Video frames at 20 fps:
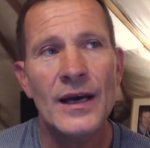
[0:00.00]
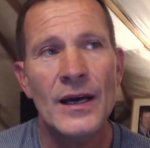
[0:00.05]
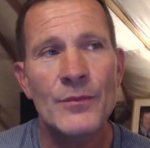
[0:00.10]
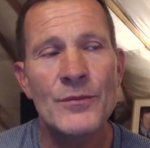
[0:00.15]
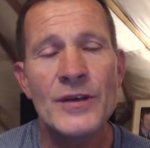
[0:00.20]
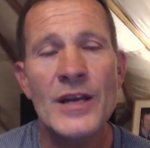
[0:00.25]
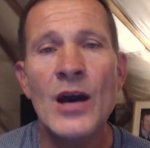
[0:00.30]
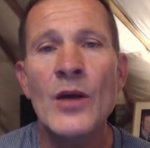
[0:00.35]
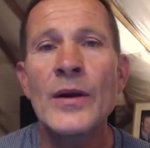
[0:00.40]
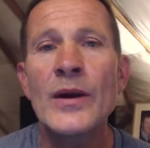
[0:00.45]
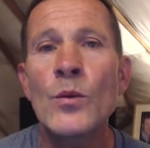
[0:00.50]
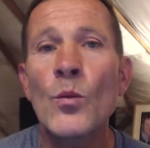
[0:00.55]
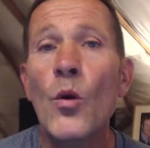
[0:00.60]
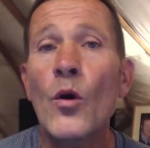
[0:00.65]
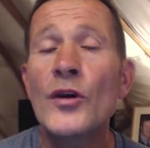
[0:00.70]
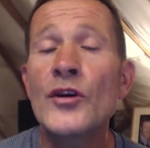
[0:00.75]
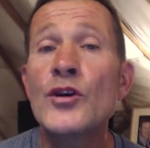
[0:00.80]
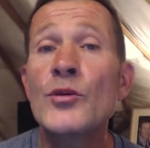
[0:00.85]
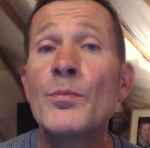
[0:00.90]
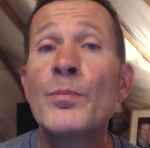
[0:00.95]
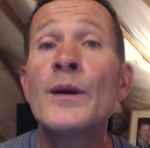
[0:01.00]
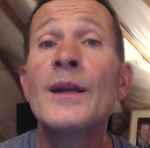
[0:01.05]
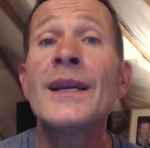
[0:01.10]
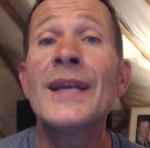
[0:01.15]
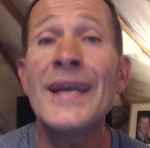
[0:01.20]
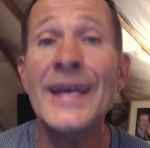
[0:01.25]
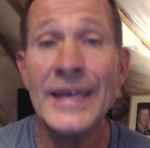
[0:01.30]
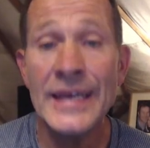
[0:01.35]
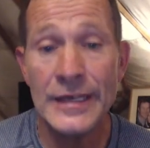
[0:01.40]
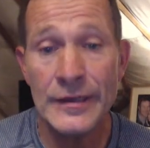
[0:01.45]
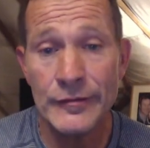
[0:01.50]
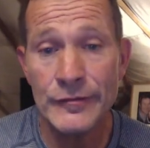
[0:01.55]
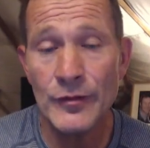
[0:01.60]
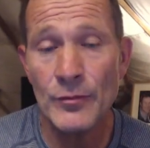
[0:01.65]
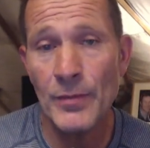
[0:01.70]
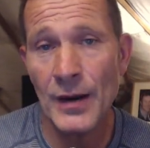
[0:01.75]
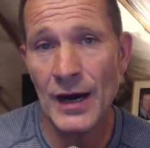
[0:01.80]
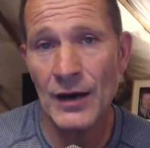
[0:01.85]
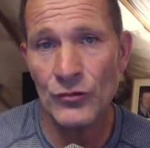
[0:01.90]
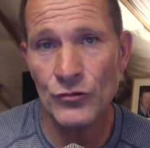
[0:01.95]
knowing what you believe
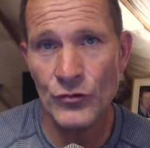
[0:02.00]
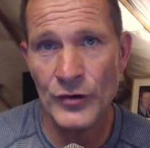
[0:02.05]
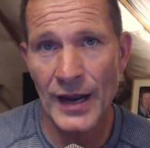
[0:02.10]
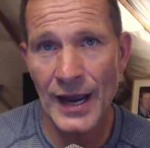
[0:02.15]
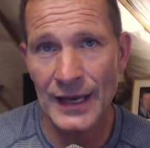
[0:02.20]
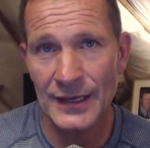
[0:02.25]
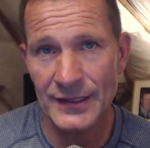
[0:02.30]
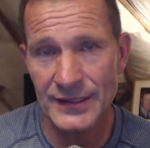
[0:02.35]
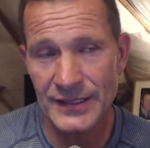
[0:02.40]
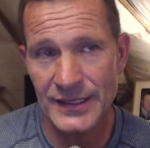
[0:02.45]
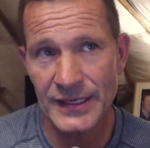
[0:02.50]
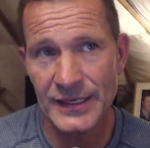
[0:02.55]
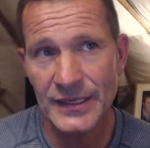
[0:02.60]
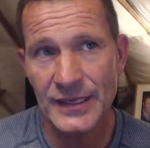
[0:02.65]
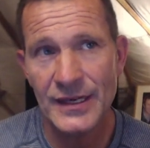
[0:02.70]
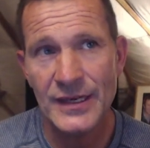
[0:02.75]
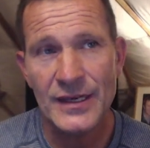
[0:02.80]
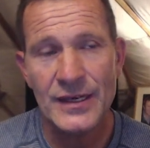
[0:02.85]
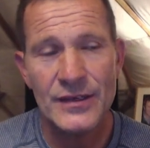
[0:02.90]
about reality,